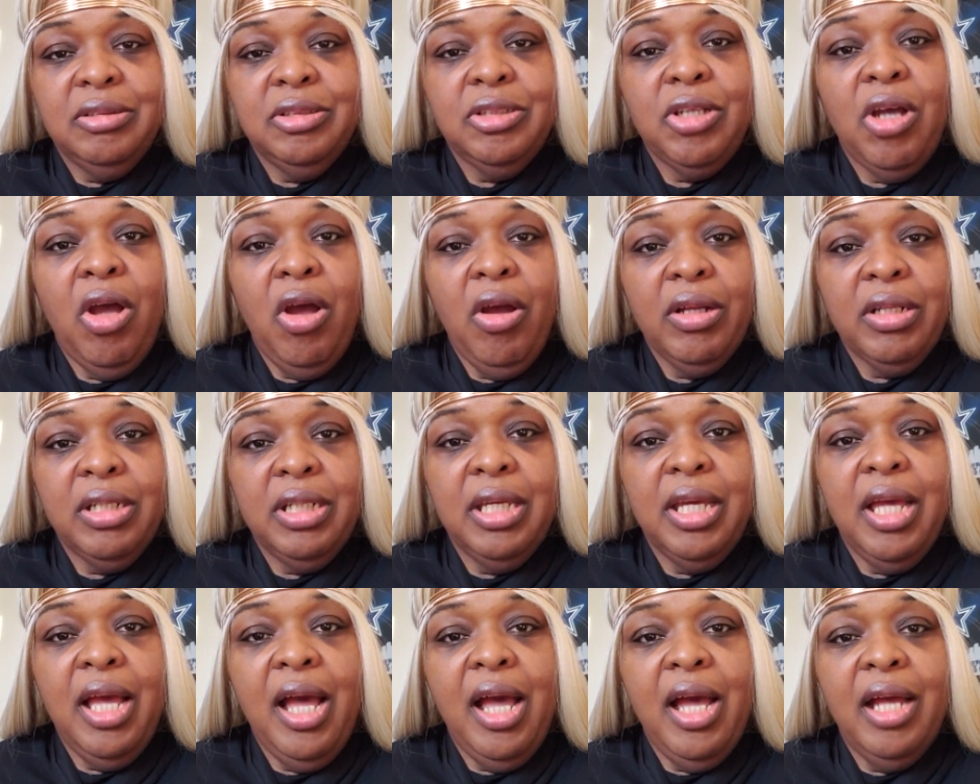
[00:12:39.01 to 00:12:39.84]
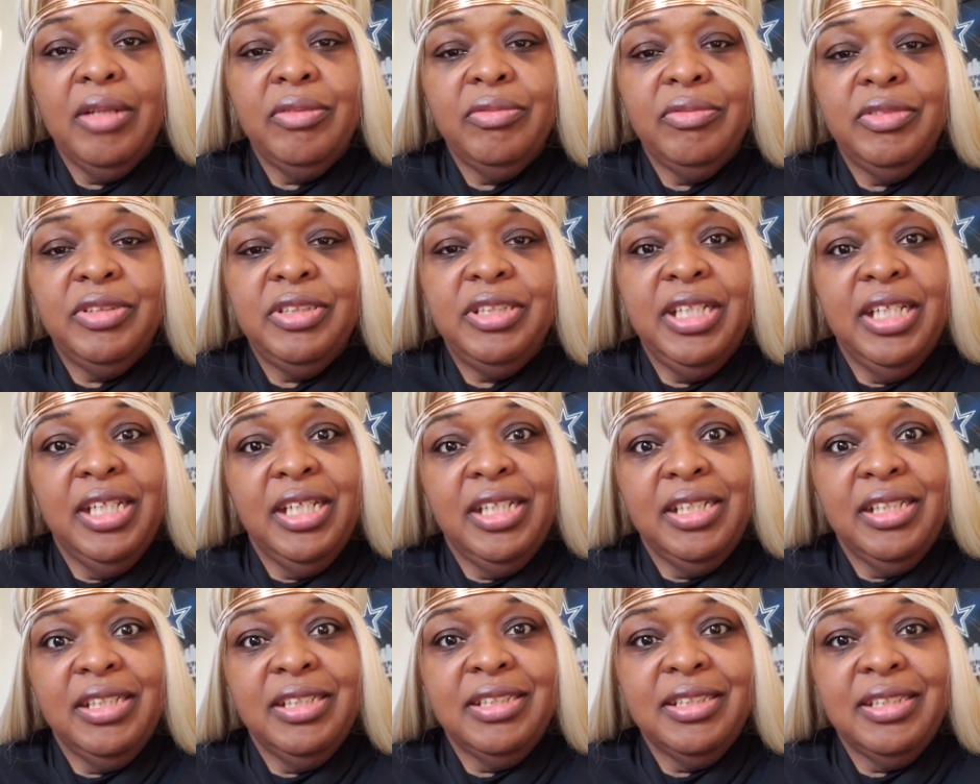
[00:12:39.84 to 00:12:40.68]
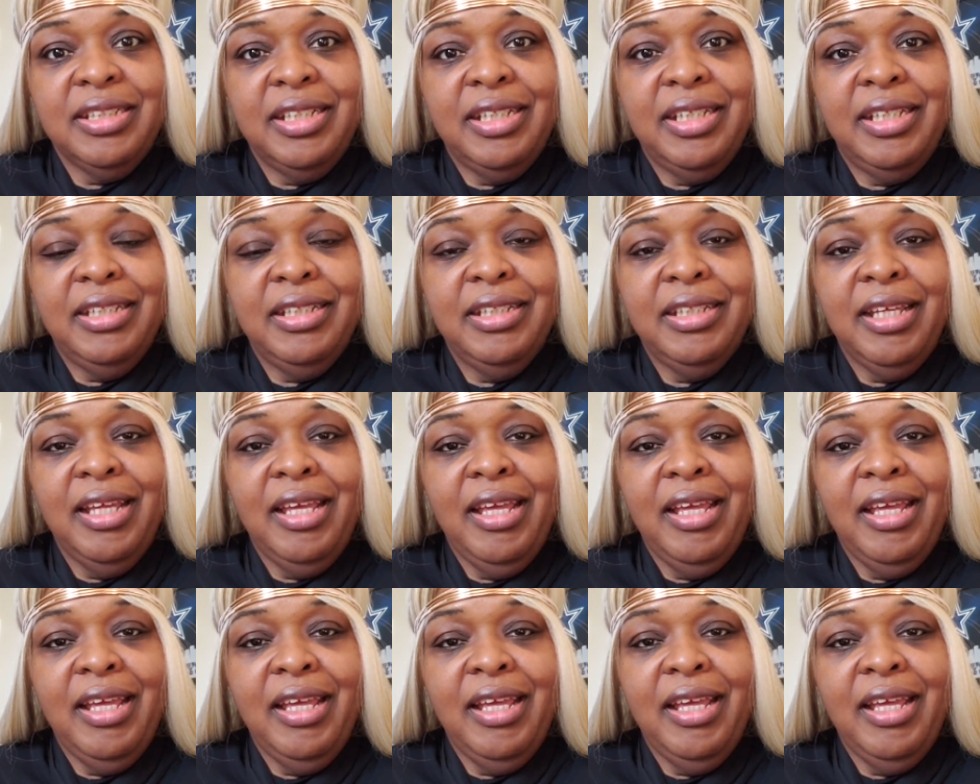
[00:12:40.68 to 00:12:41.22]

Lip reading: talking to God ridiculously,